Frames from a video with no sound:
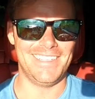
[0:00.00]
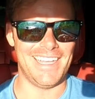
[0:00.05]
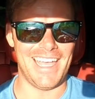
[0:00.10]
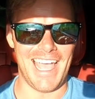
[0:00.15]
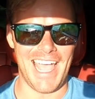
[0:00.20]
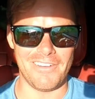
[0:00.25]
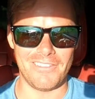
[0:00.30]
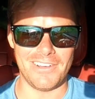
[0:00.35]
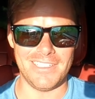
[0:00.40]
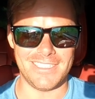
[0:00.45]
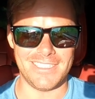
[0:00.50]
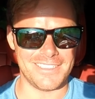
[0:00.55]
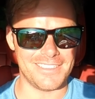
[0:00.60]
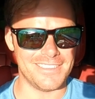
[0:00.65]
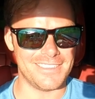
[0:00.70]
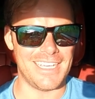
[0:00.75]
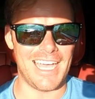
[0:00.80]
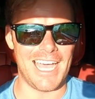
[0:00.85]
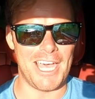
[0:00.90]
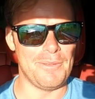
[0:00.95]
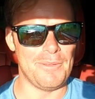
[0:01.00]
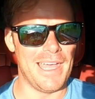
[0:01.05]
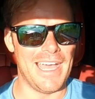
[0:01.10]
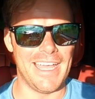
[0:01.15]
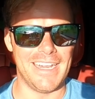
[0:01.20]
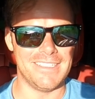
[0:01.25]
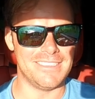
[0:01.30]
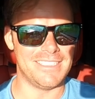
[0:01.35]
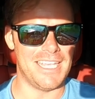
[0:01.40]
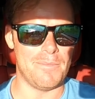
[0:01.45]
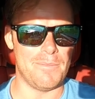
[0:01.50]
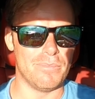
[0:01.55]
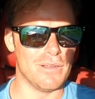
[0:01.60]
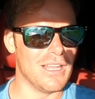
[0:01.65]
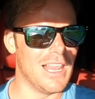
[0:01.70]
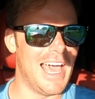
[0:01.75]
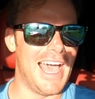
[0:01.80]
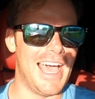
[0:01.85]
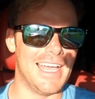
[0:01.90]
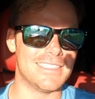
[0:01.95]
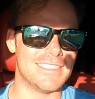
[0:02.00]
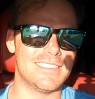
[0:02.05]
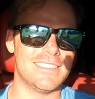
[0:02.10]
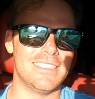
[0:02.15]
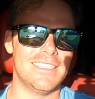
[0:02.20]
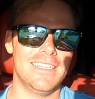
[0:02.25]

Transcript: Every single time, that is a blast.